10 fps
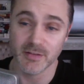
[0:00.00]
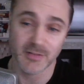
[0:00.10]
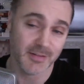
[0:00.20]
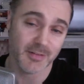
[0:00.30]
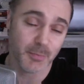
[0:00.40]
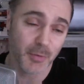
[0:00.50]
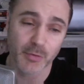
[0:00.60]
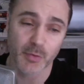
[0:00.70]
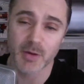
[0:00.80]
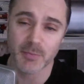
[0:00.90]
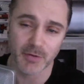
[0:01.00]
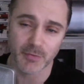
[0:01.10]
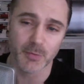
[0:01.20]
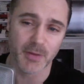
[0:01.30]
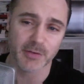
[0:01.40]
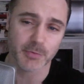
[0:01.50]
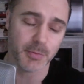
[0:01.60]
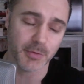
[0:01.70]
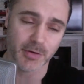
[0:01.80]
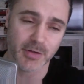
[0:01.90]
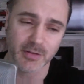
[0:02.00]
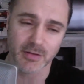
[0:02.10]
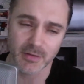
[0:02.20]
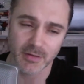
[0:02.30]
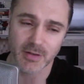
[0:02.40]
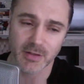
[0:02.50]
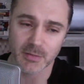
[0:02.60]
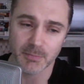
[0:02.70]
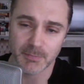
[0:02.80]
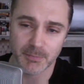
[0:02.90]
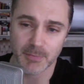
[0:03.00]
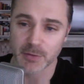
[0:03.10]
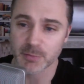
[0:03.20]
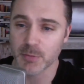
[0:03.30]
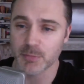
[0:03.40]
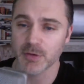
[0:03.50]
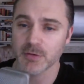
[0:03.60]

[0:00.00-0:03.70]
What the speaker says: So they're both great, but if you're a basketball player, get the Basketball Brain